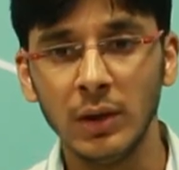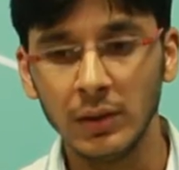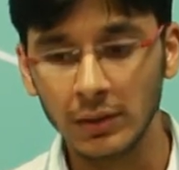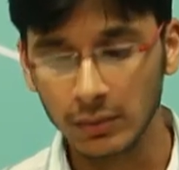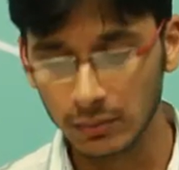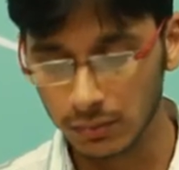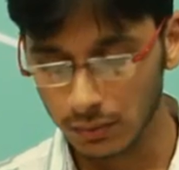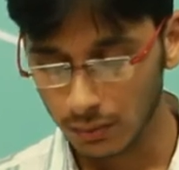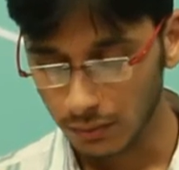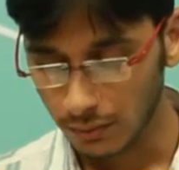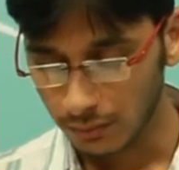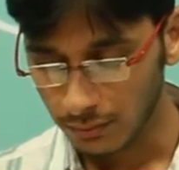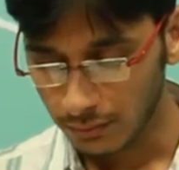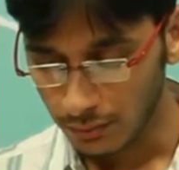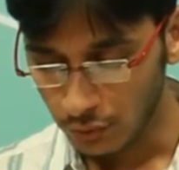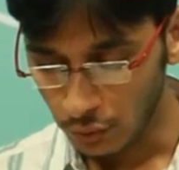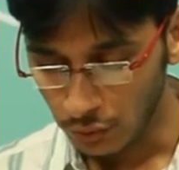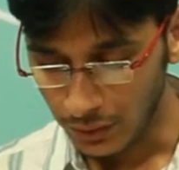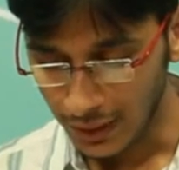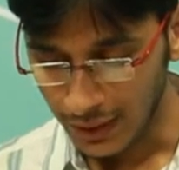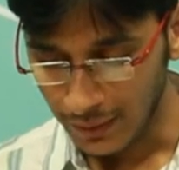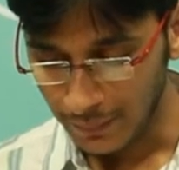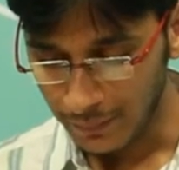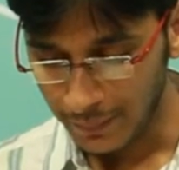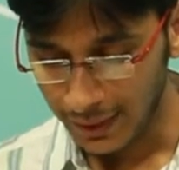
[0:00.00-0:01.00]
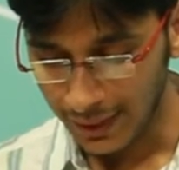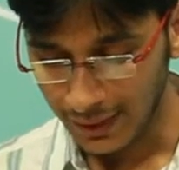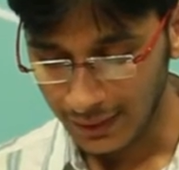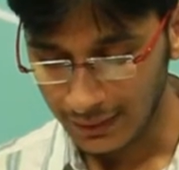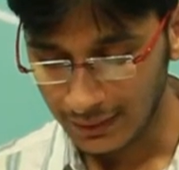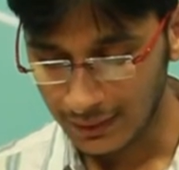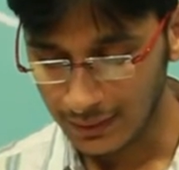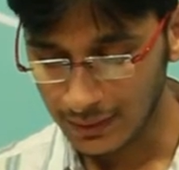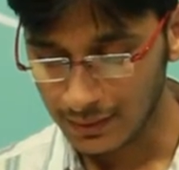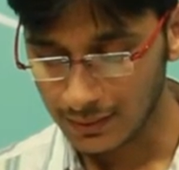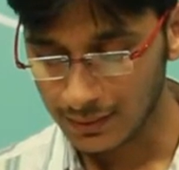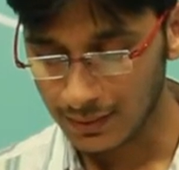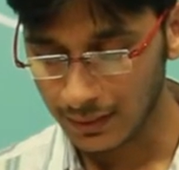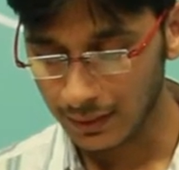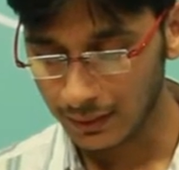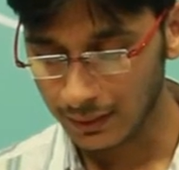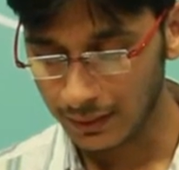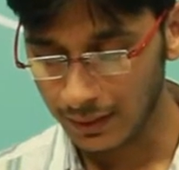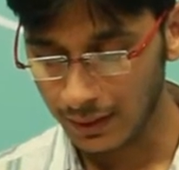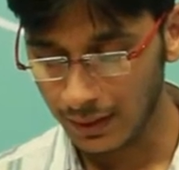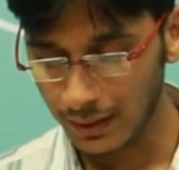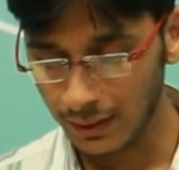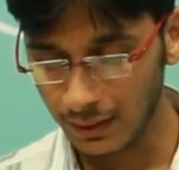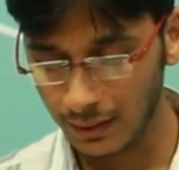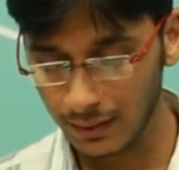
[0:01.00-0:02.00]
So you can make this
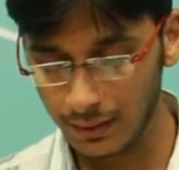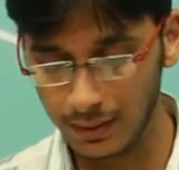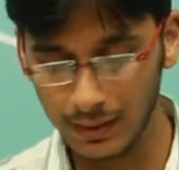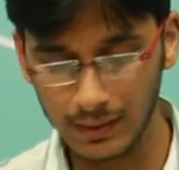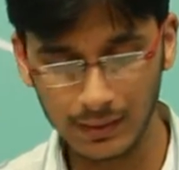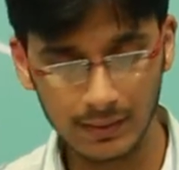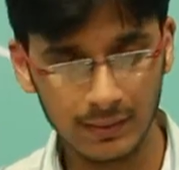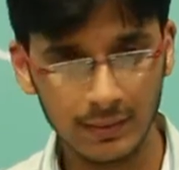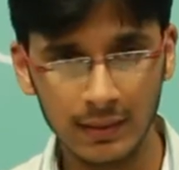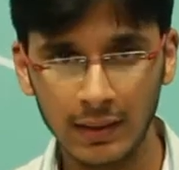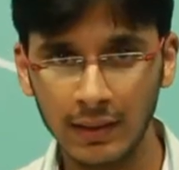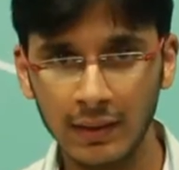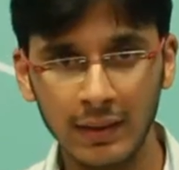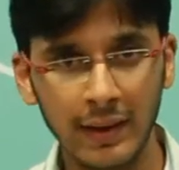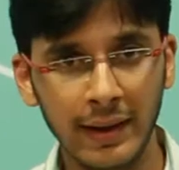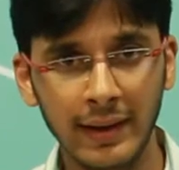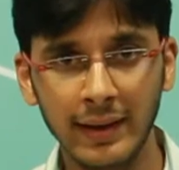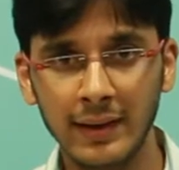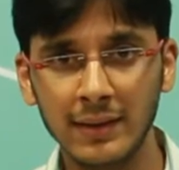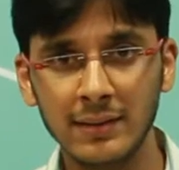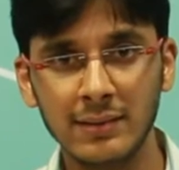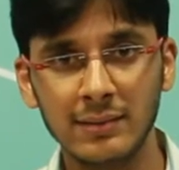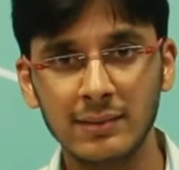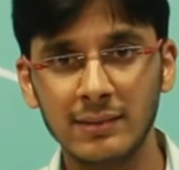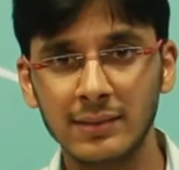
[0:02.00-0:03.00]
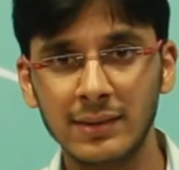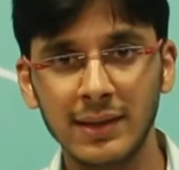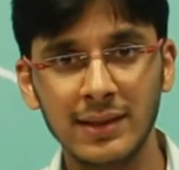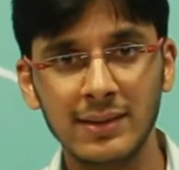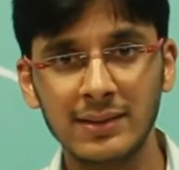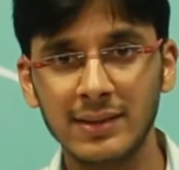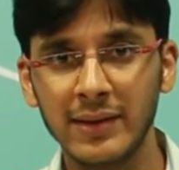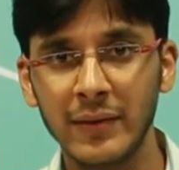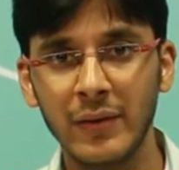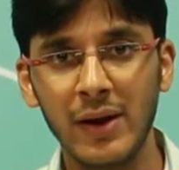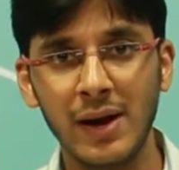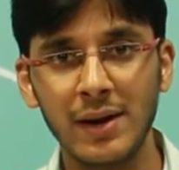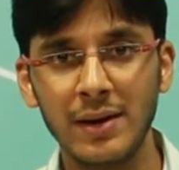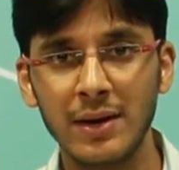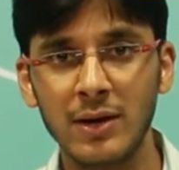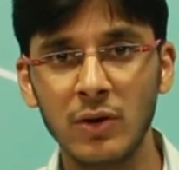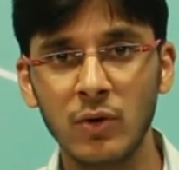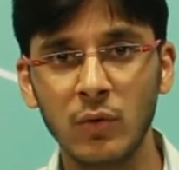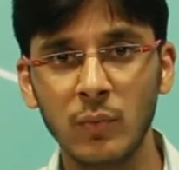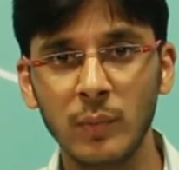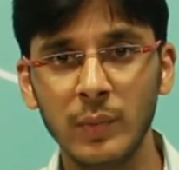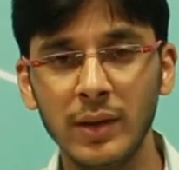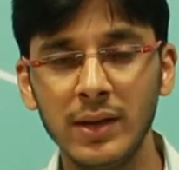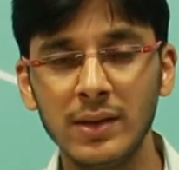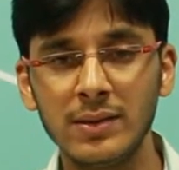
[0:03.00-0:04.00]
circuit in less than I guess 6 700
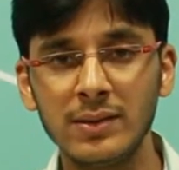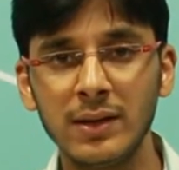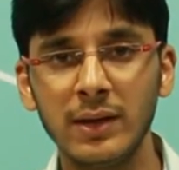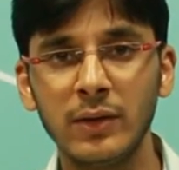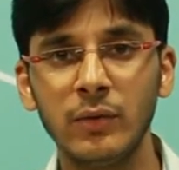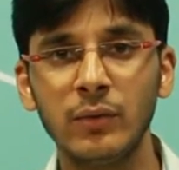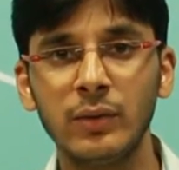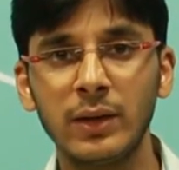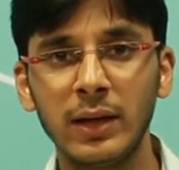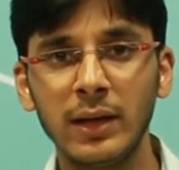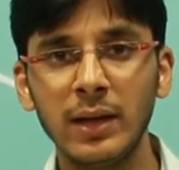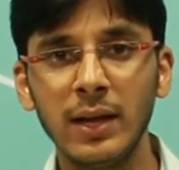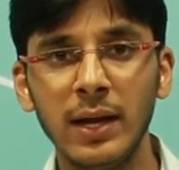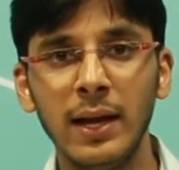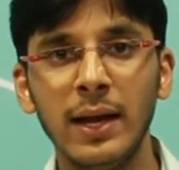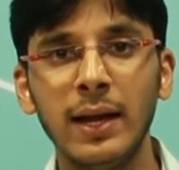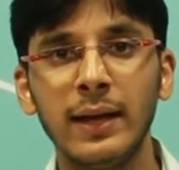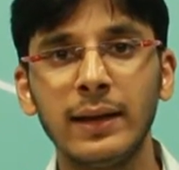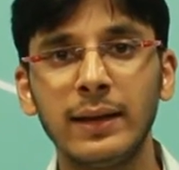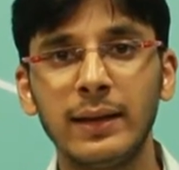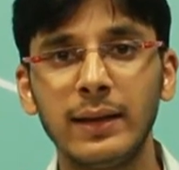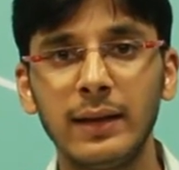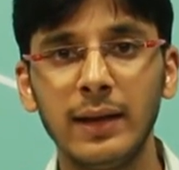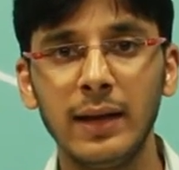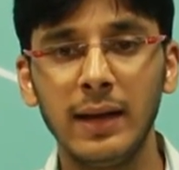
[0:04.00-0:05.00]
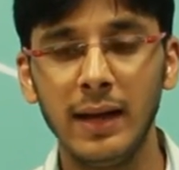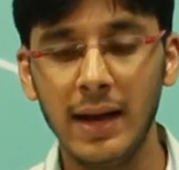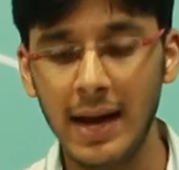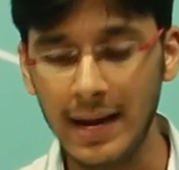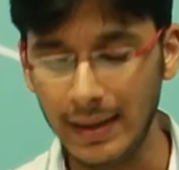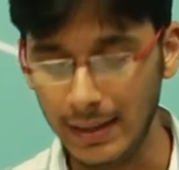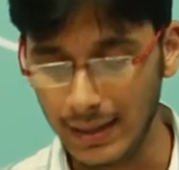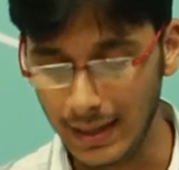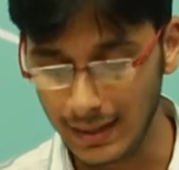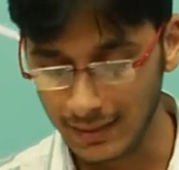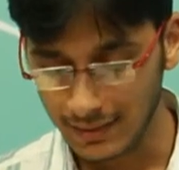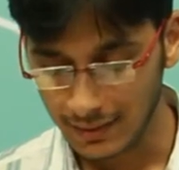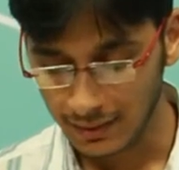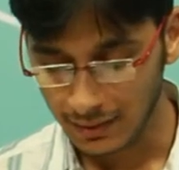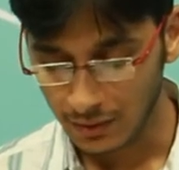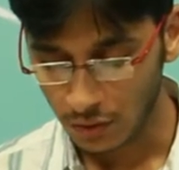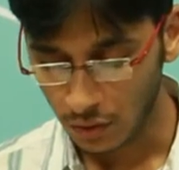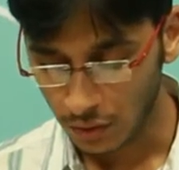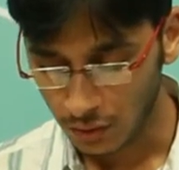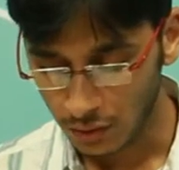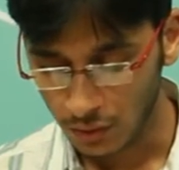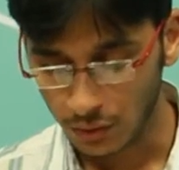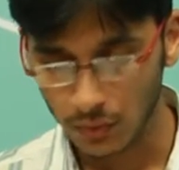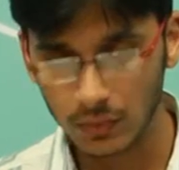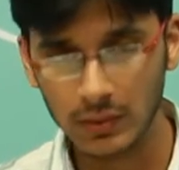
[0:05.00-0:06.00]
rupees and you can uh, attach it
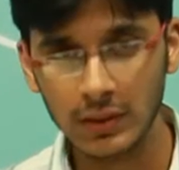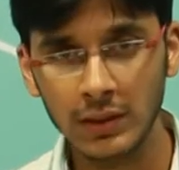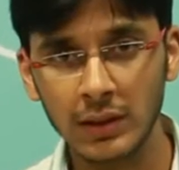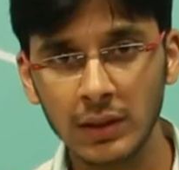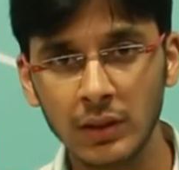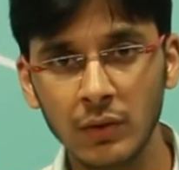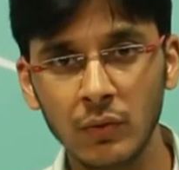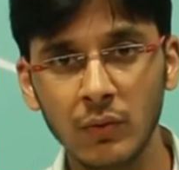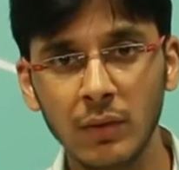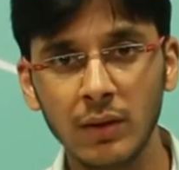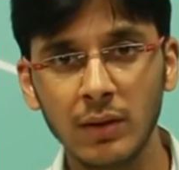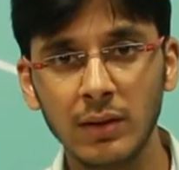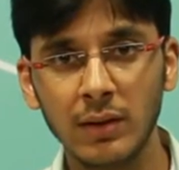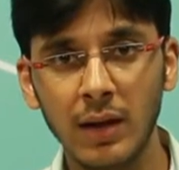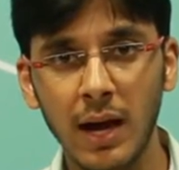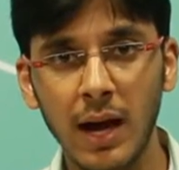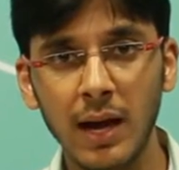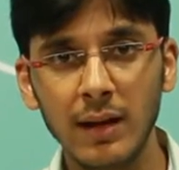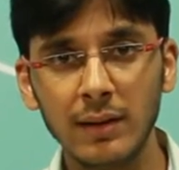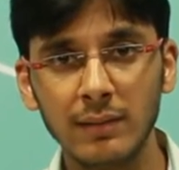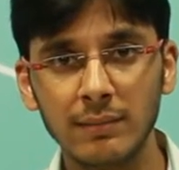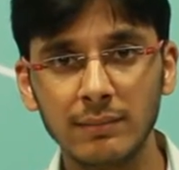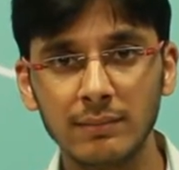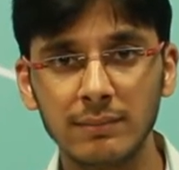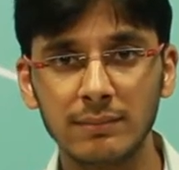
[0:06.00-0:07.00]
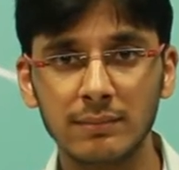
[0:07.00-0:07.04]
or use it in your car